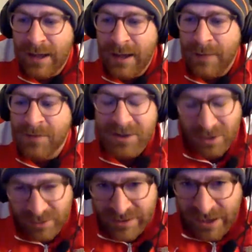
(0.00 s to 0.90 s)
going to call
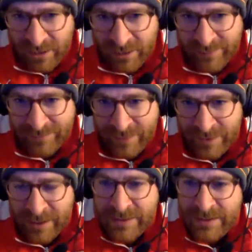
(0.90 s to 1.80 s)
it a narrative.
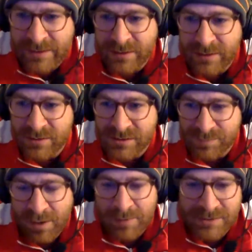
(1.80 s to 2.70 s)
I think there's
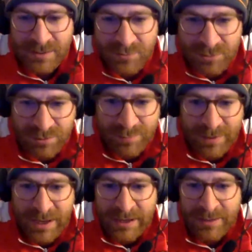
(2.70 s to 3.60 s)
probably some truth
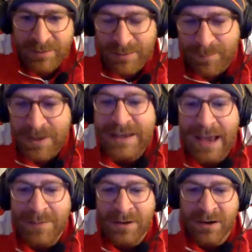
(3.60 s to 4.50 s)
behind it, but the big
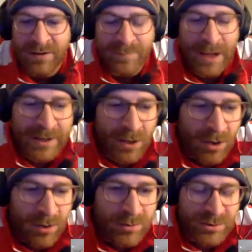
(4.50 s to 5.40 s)
game narrative behind
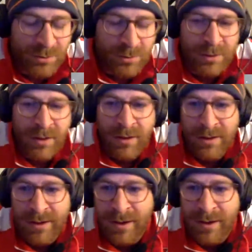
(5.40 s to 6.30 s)
Ozil,
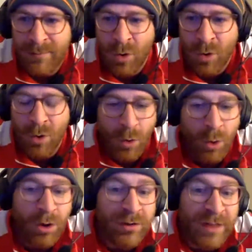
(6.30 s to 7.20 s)

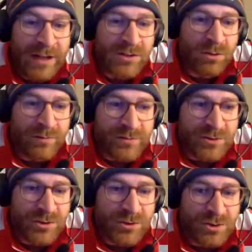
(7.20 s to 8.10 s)
or that sort of
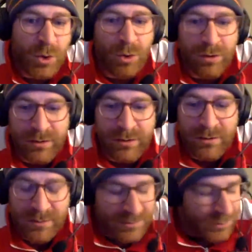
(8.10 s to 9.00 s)
Torth.
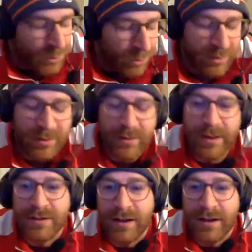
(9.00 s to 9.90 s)

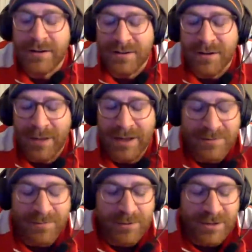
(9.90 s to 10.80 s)
I just combined
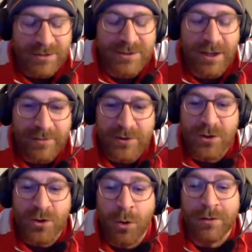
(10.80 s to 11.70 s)
two words there. Tough
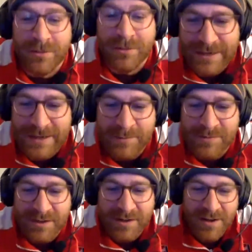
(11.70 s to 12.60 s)
northern
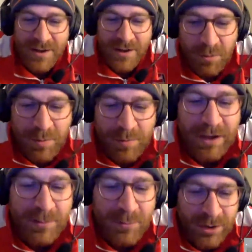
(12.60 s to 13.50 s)
teams, when we
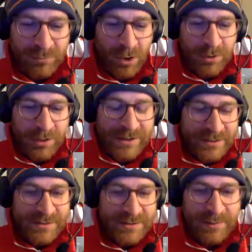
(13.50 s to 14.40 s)
play them on the road, he
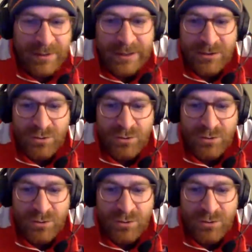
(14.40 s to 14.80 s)
doesn't seem to like to